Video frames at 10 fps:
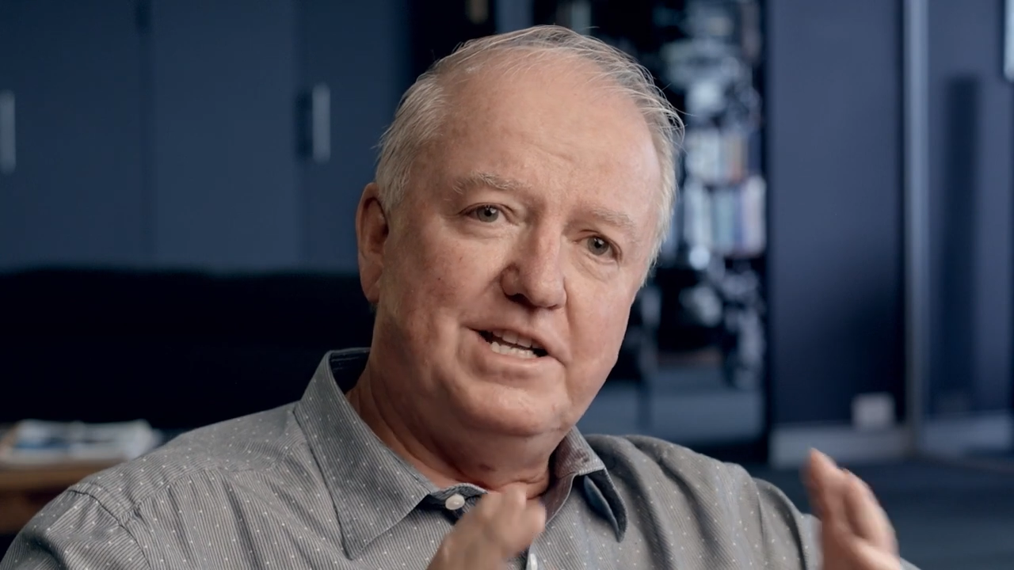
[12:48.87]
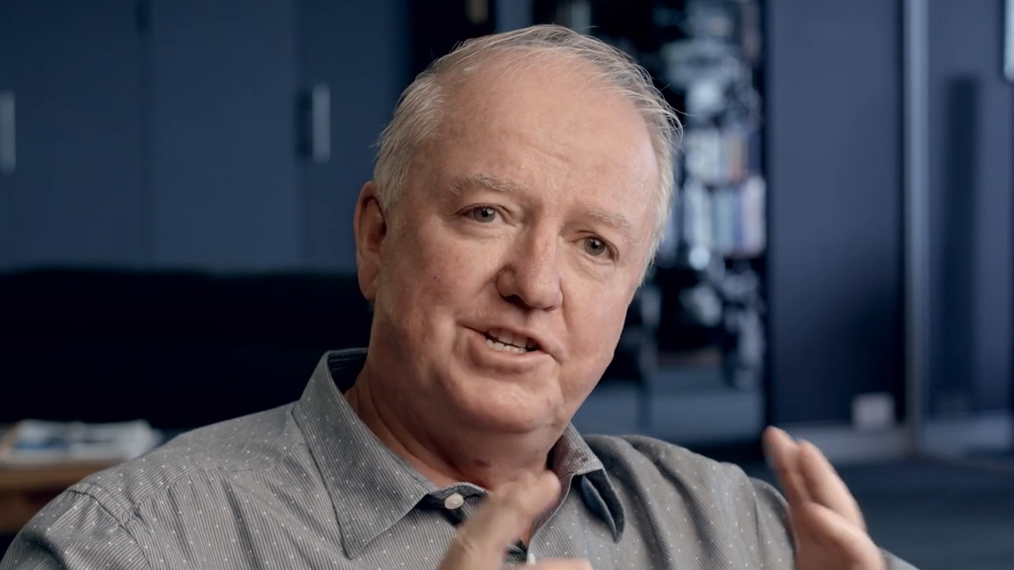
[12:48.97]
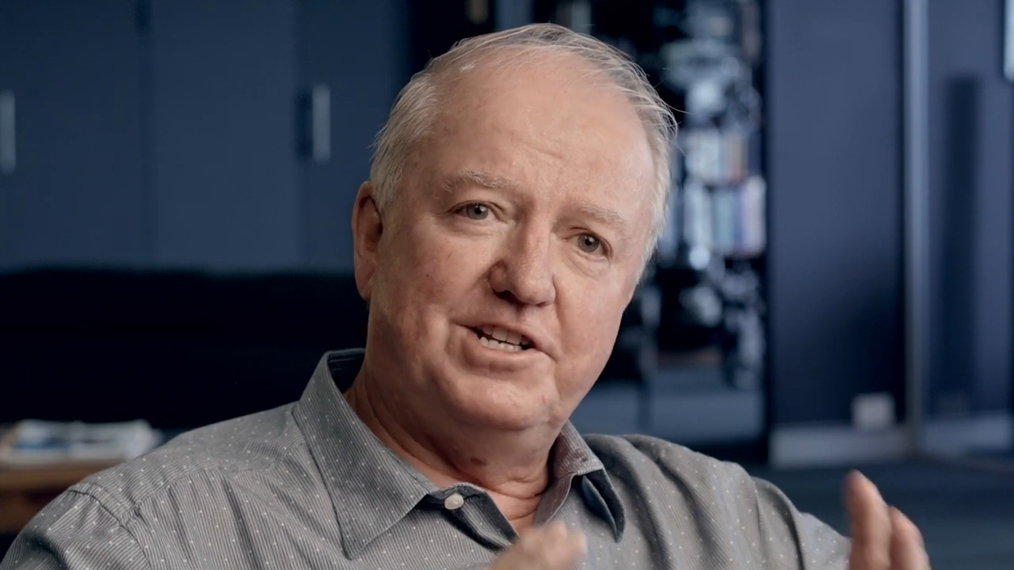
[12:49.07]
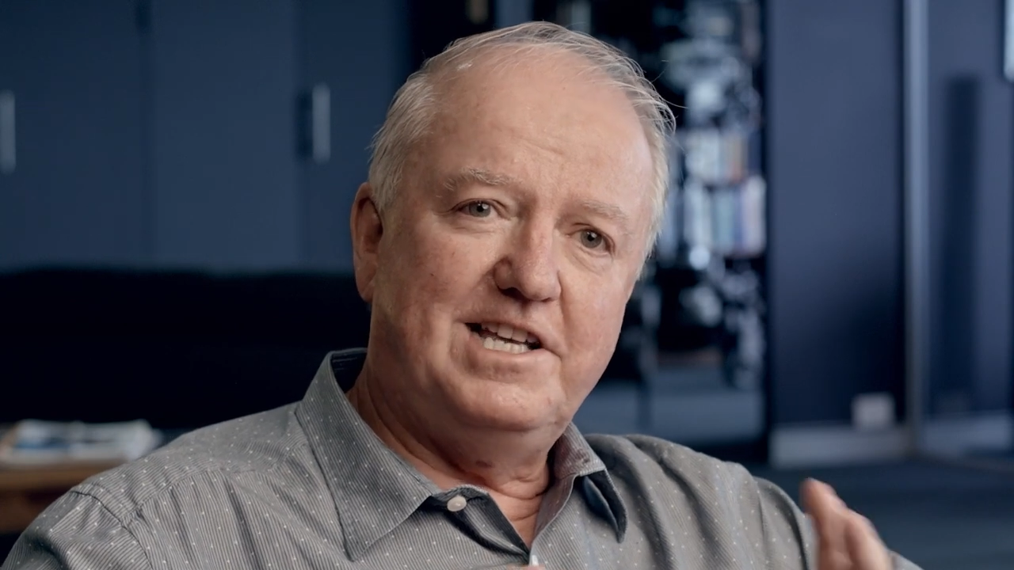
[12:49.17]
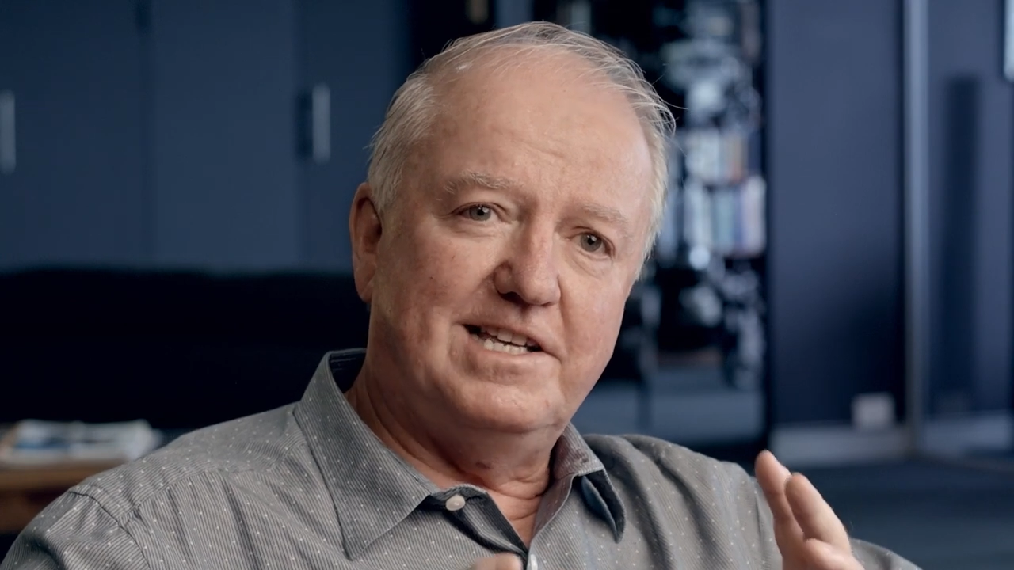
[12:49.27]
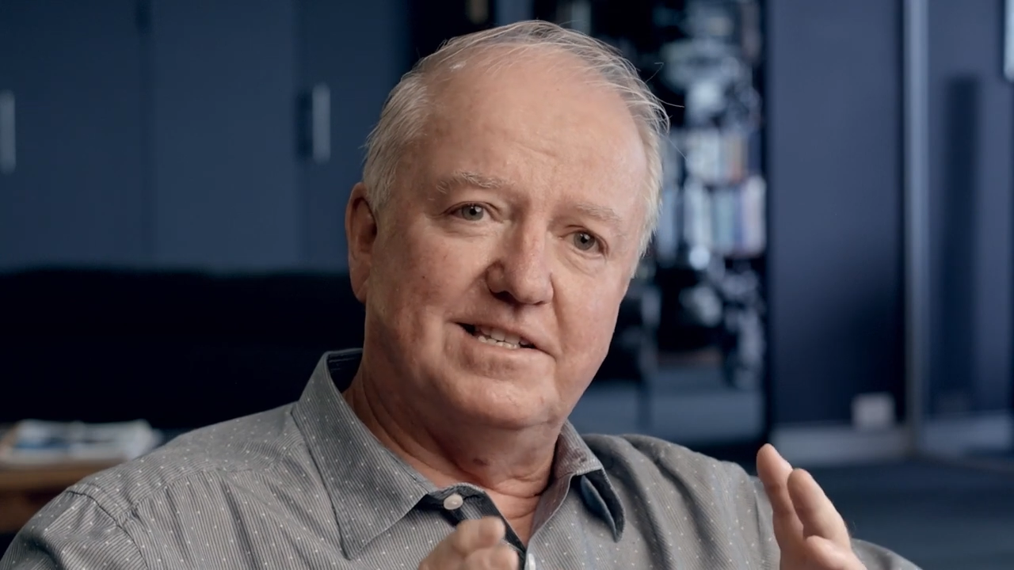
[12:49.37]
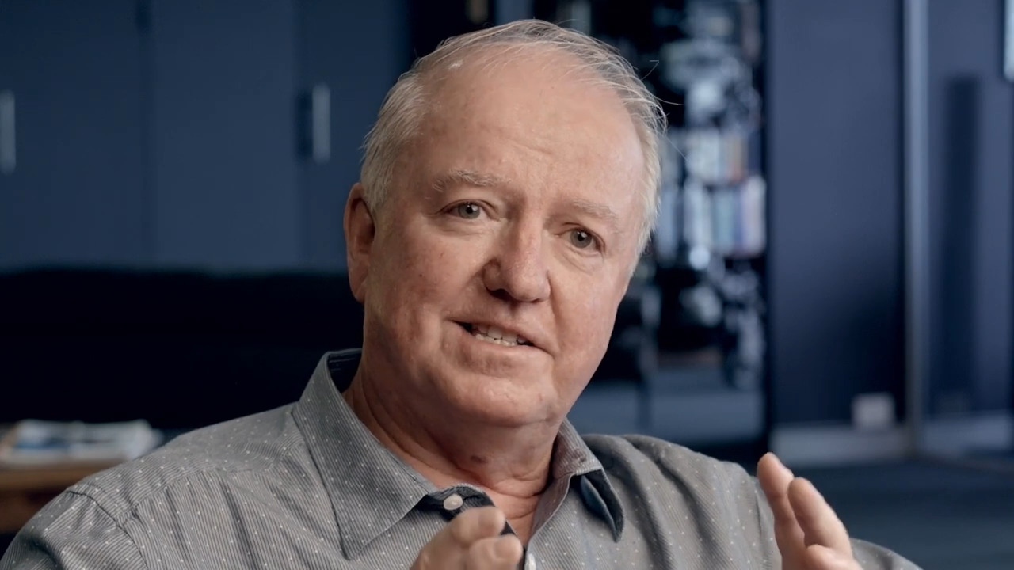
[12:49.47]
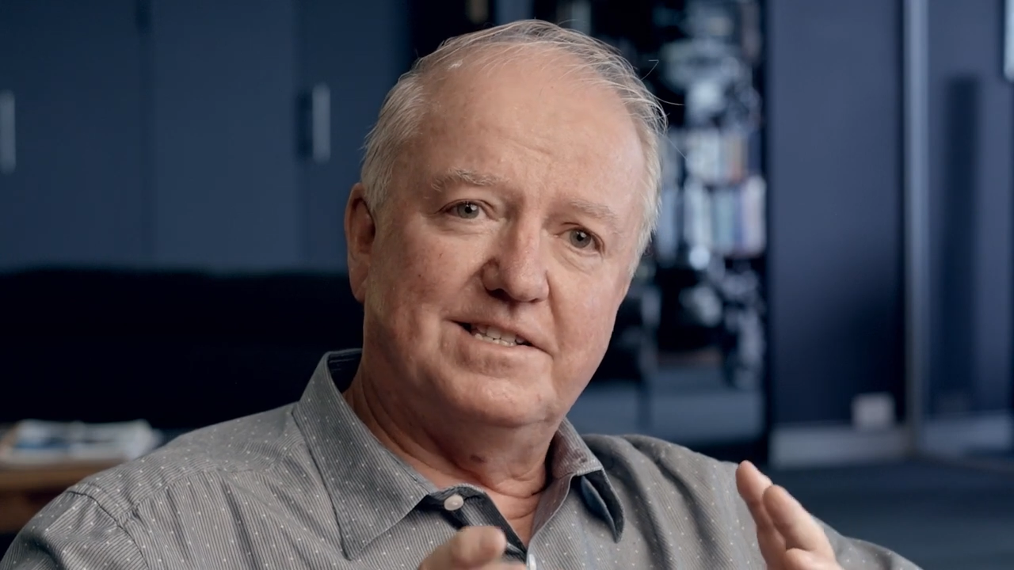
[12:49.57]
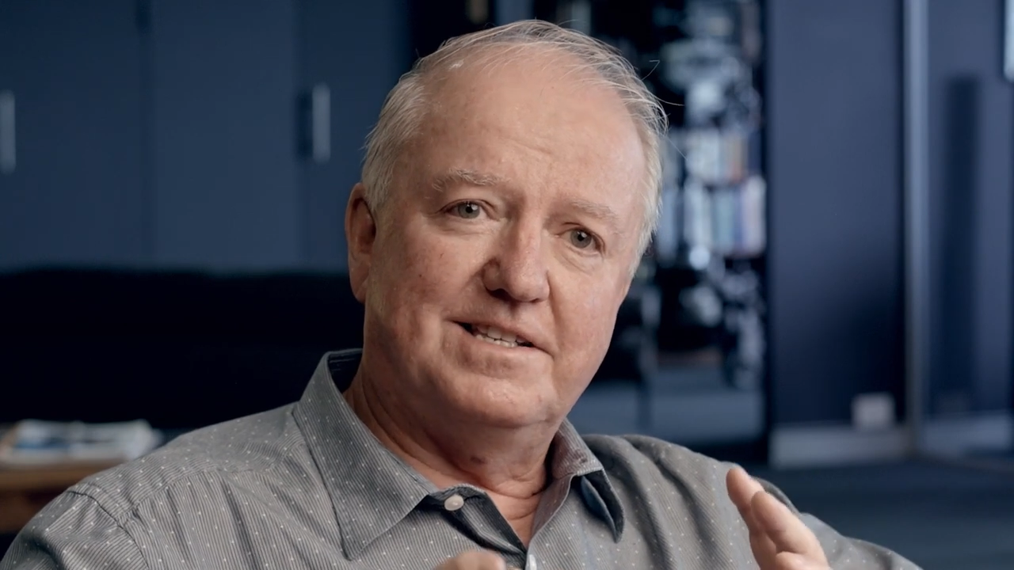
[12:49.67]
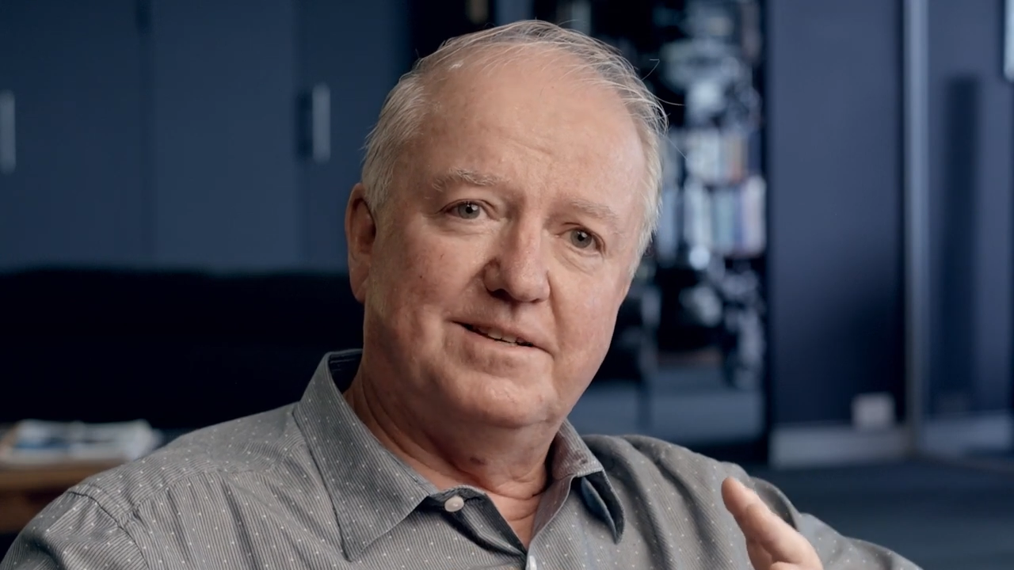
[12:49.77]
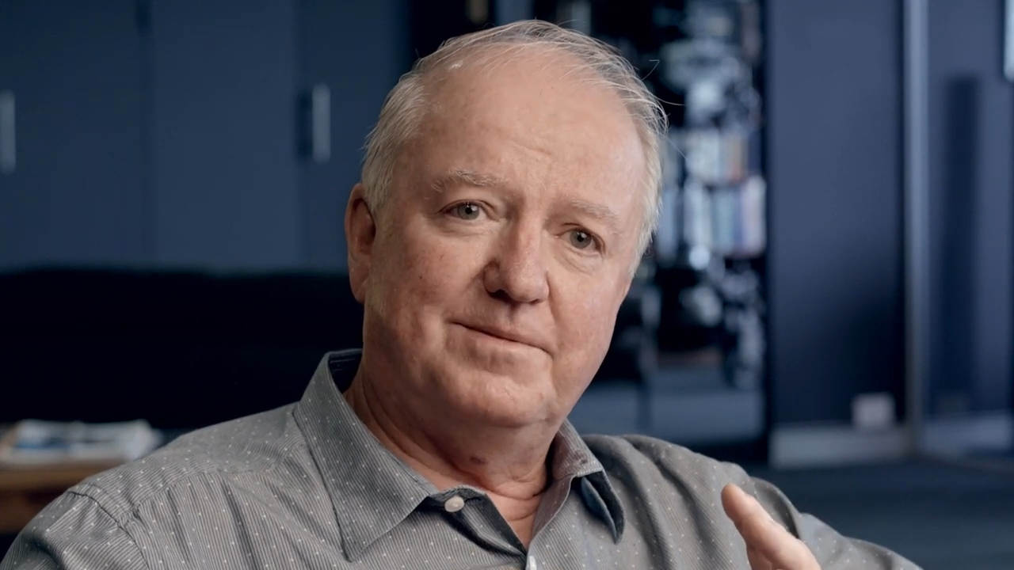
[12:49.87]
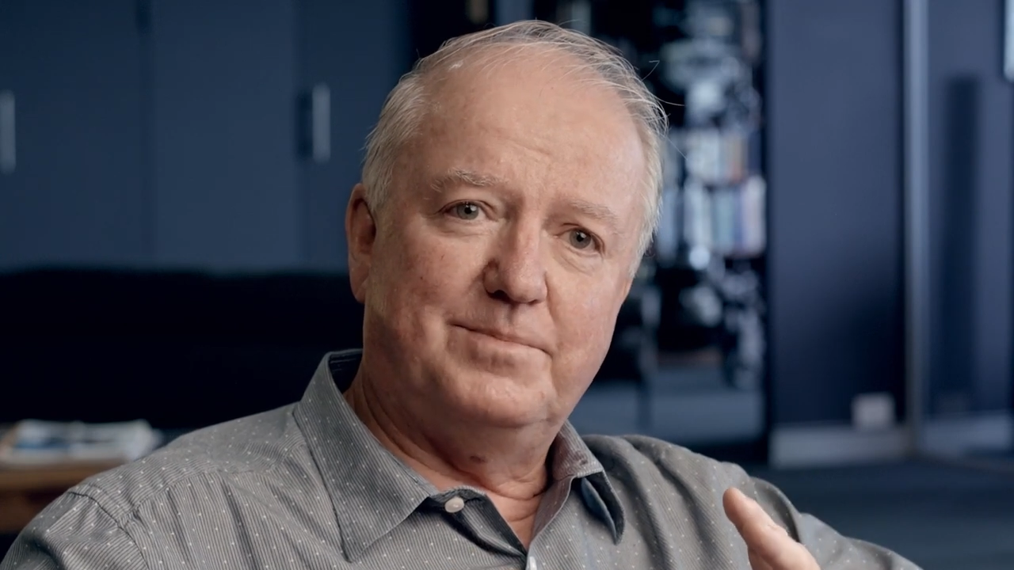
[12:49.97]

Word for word: engineers